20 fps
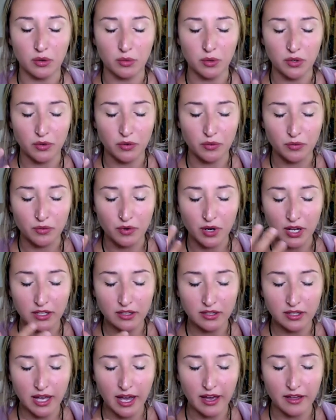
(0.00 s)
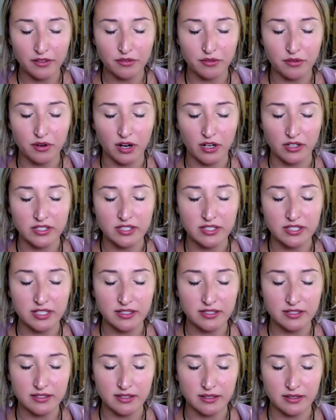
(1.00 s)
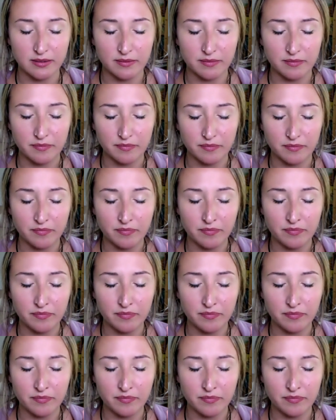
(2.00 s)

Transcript: When we run that through our system,